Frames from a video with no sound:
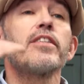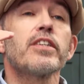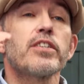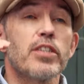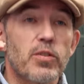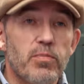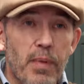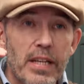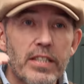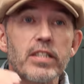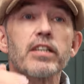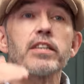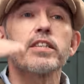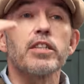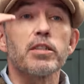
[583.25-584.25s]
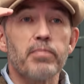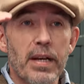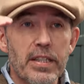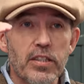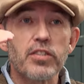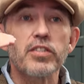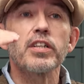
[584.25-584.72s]
this is better
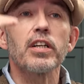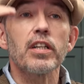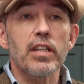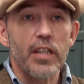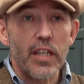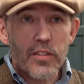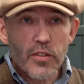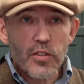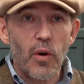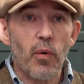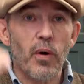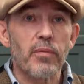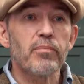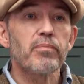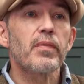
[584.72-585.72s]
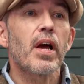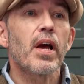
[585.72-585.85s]
still, and so on.